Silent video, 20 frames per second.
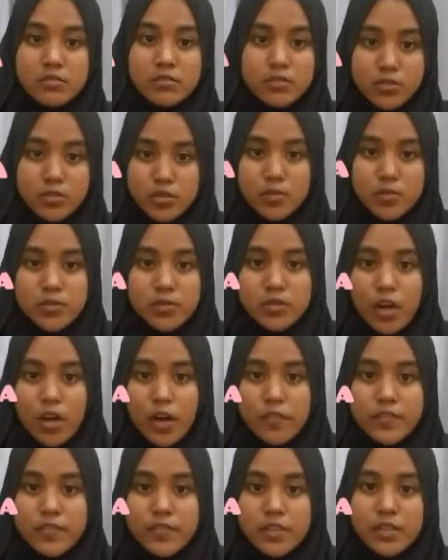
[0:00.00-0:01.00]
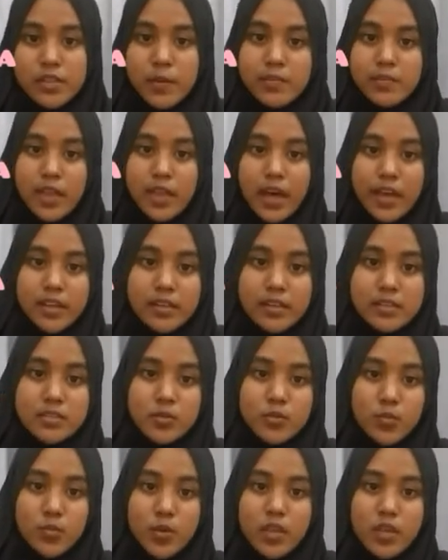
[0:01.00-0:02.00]
groups of the
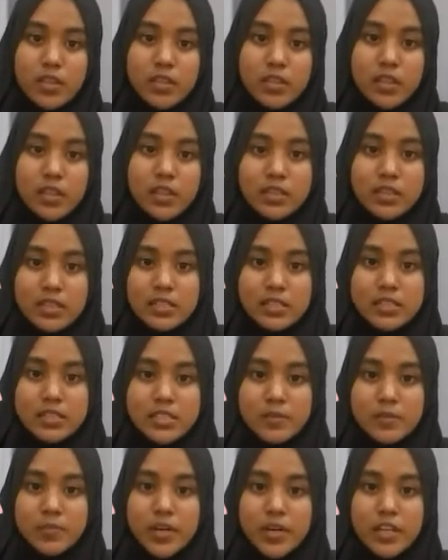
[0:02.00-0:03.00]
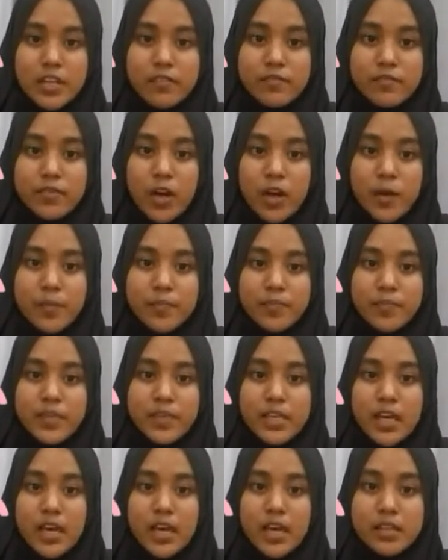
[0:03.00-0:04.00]
reptiles, with the turtles separate from
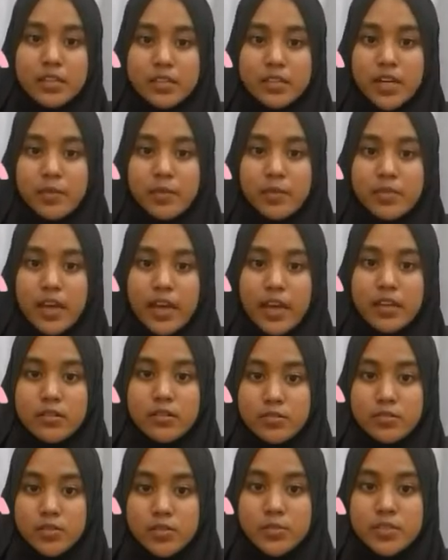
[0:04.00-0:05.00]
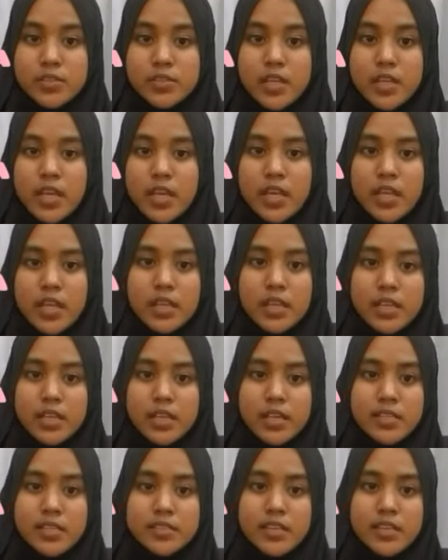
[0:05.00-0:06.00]
the other reptile groups.
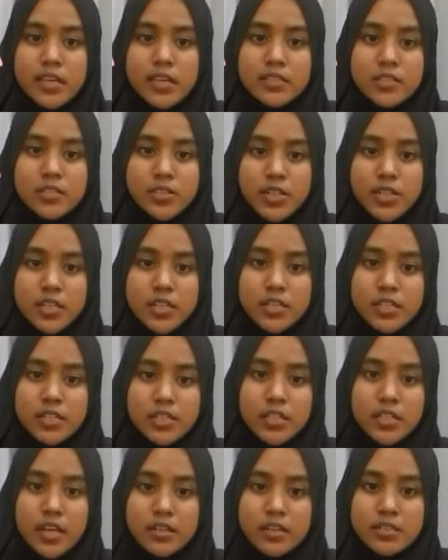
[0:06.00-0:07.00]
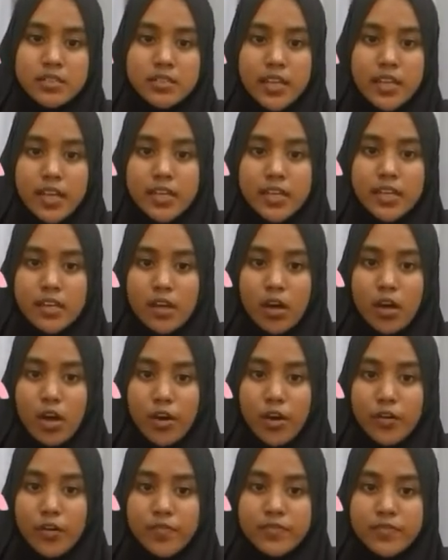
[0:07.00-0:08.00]
This historical understanding
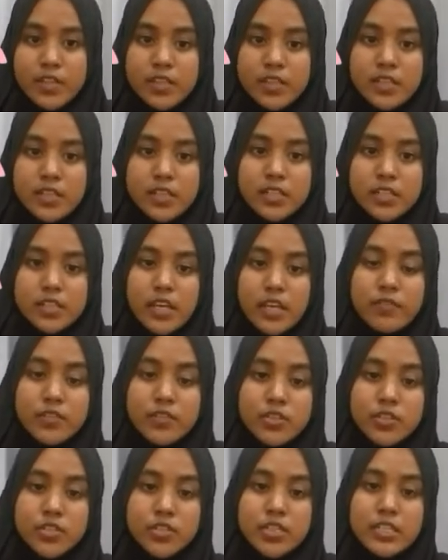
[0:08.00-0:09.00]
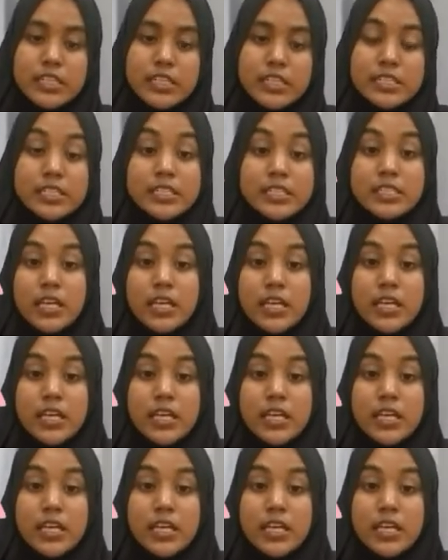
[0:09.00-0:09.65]
of the turtle evolution is